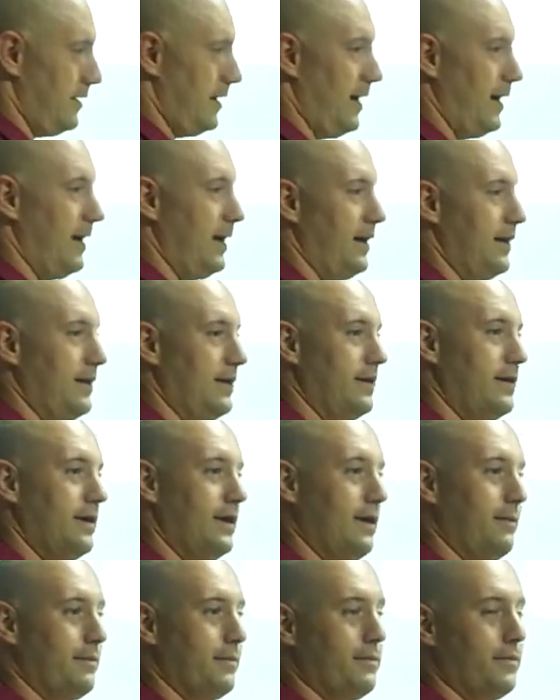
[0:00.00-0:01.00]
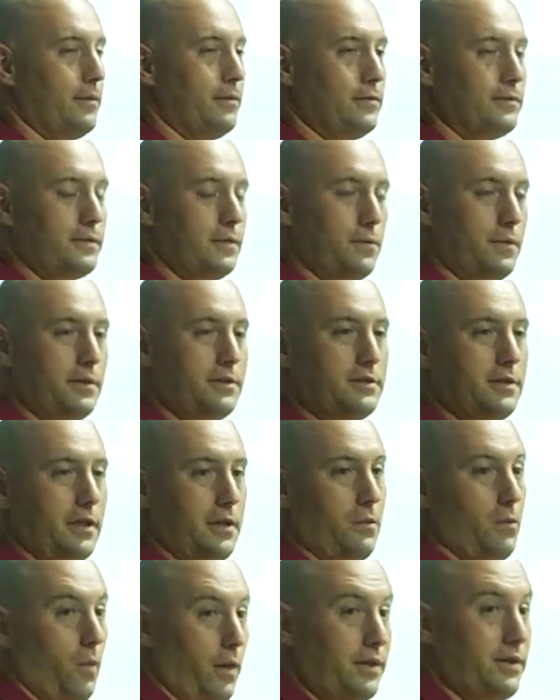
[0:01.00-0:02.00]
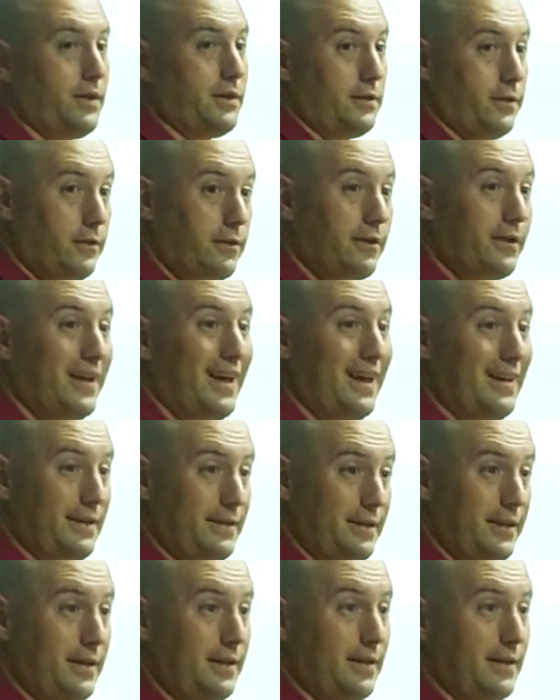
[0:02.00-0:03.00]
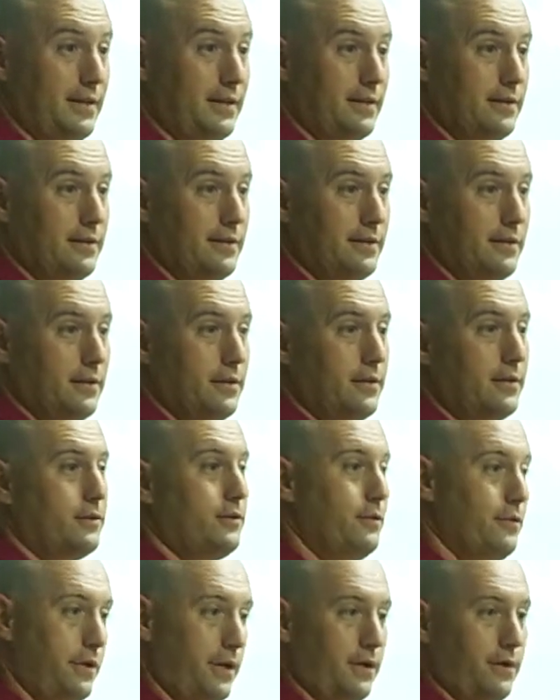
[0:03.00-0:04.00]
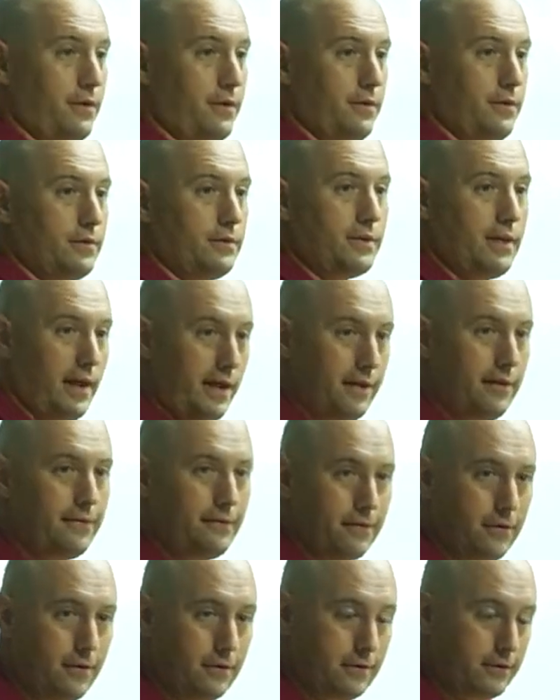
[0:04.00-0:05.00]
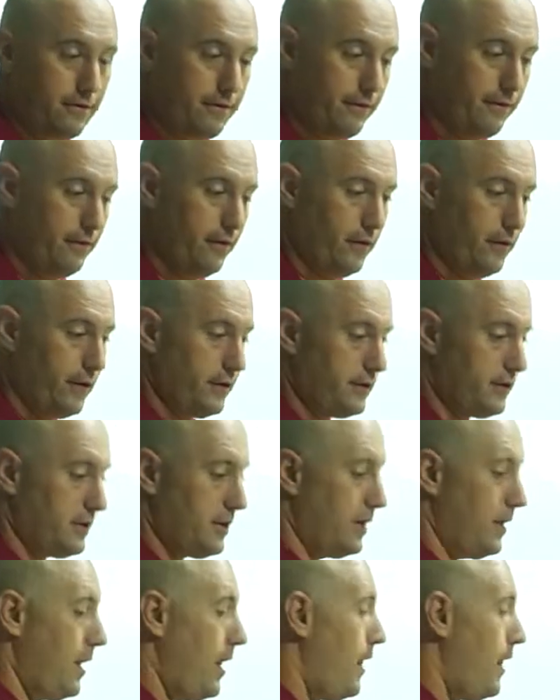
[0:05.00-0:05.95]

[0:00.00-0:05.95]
and he proposed that we study what this hurricane did to the anoles and the frogs of the forest